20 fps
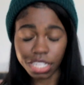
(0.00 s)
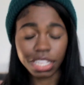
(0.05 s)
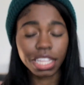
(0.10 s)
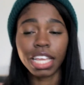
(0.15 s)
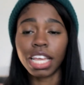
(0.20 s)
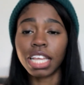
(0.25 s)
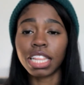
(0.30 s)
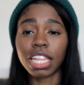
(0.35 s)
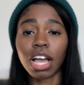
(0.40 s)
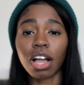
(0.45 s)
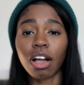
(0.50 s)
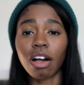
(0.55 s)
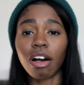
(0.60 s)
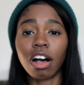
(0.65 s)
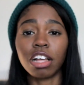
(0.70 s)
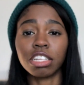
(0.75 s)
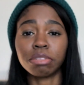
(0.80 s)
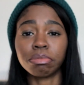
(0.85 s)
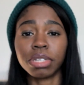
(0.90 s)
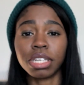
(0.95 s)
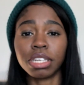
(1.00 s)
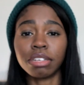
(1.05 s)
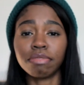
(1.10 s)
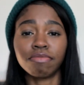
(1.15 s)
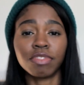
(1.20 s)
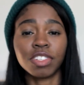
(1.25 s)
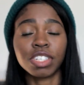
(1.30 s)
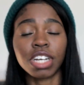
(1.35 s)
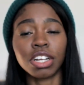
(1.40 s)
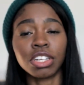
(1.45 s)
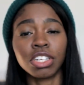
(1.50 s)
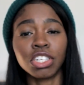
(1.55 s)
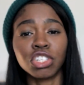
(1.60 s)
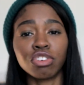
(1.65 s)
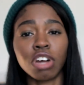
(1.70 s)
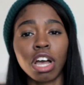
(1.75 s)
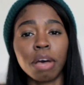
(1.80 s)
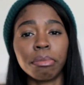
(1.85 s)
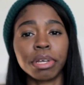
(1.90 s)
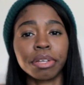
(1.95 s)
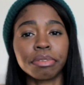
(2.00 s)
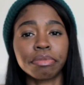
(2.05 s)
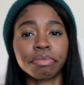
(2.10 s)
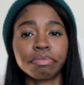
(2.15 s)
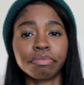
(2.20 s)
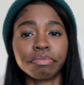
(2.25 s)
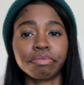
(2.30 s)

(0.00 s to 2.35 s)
thing that caused me childhood trauma.